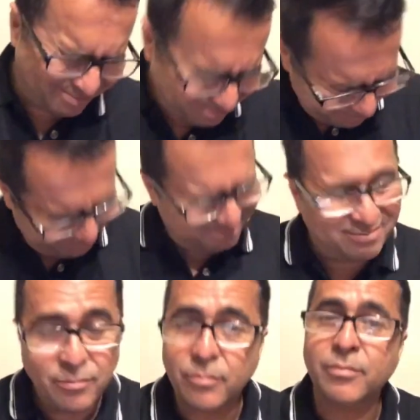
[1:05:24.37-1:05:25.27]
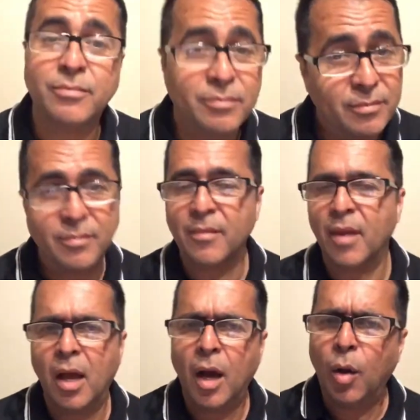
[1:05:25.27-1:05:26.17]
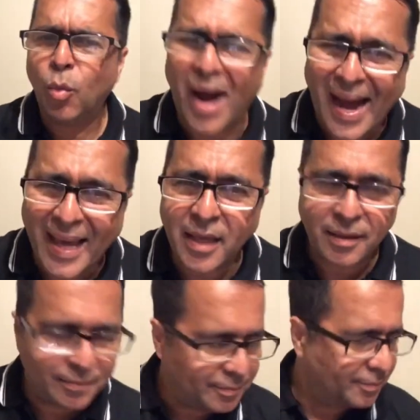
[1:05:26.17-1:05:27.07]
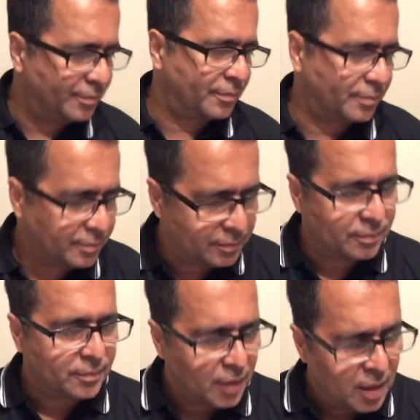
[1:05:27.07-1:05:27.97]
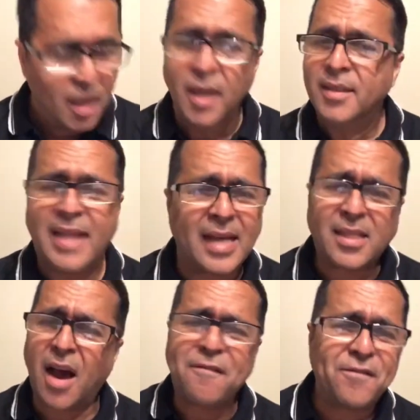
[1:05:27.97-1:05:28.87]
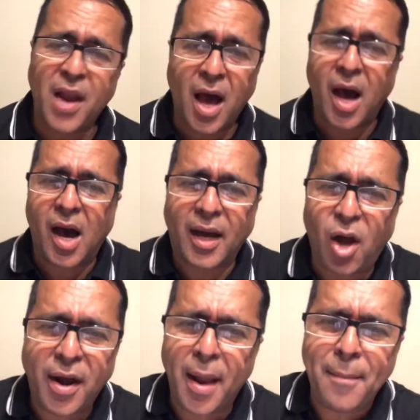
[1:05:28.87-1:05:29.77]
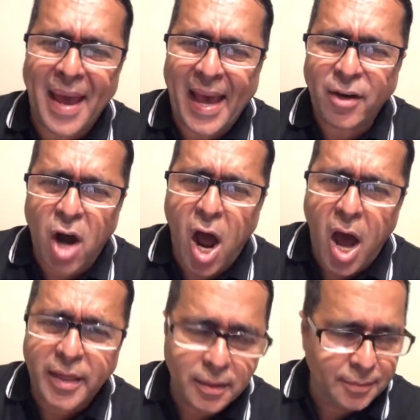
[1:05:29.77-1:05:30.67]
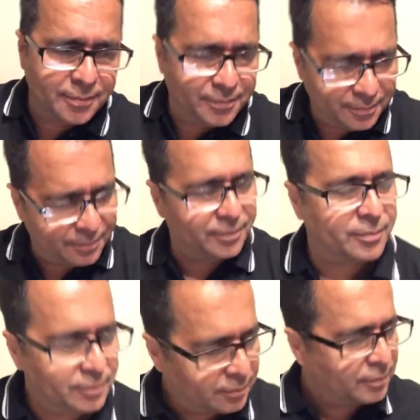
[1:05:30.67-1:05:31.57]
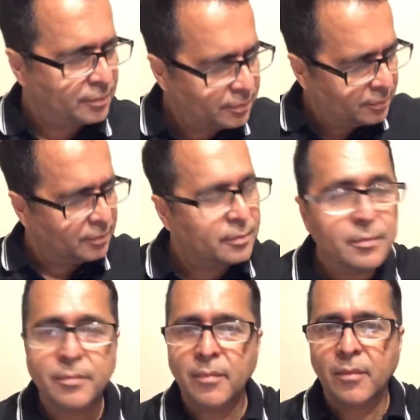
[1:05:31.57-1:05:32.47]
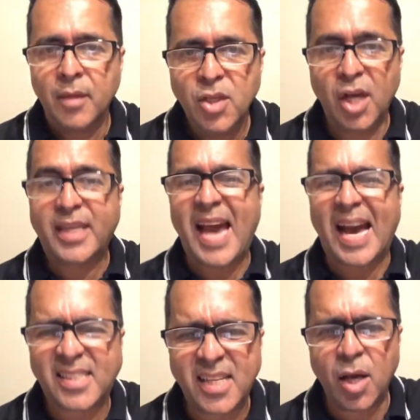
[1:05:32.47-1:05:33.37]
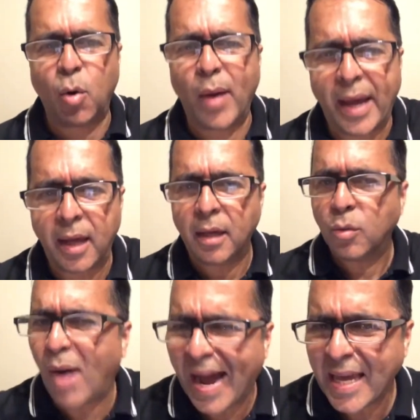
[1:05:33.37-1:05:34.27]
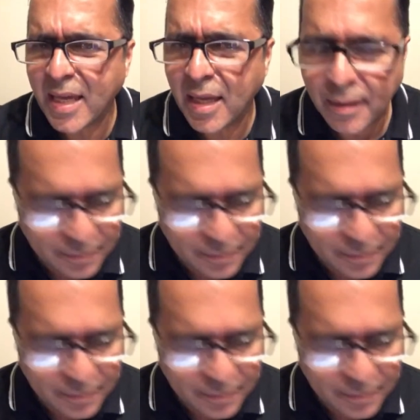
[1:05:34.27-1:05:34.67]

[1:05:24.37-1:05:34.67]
And no food in the pot. Why? There's a flood on the main road. 9 o'clock in the day. You can't see your way. Why?